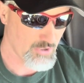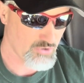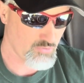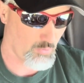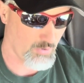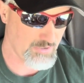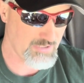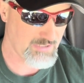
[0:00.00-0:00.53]

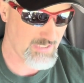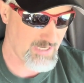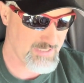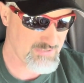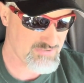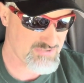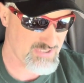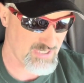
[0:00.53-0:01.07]

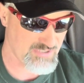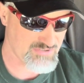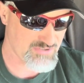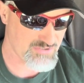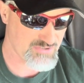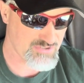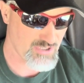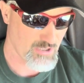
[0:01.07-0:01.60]
29
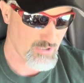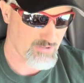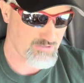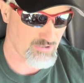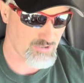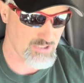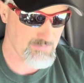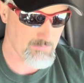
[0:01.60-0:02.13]
censers,
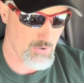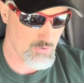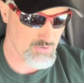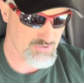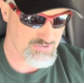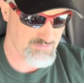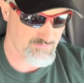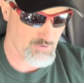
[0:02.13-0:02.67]
30
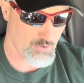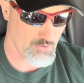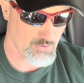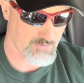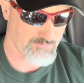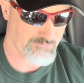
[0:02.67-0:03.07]
bowls of gold,